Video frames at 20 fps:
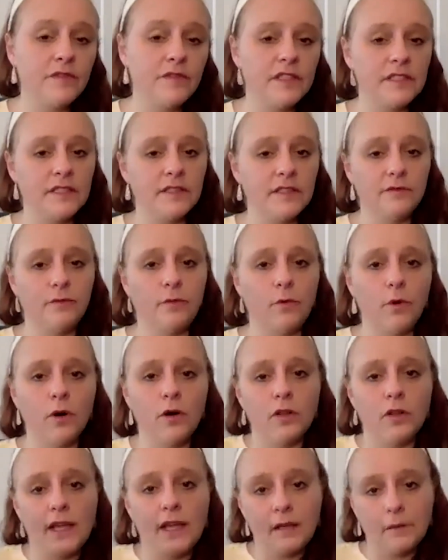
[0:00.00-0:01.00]
Is it
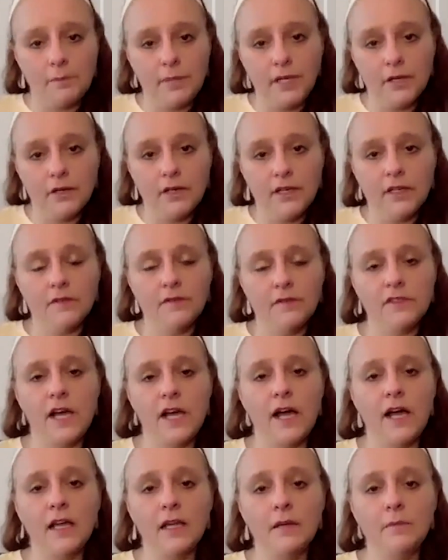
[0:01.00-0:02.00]
for like a period of
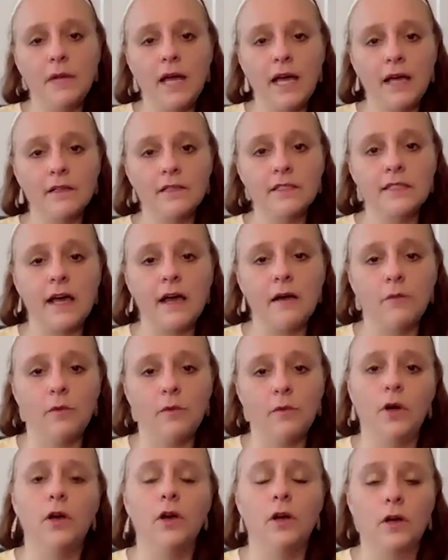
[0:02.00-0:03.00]
time? How does that
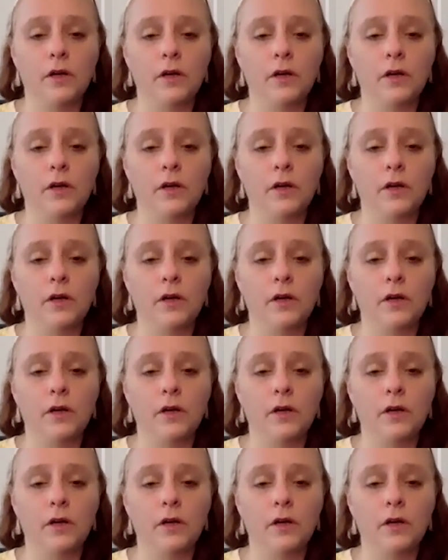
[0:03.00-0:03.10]
work?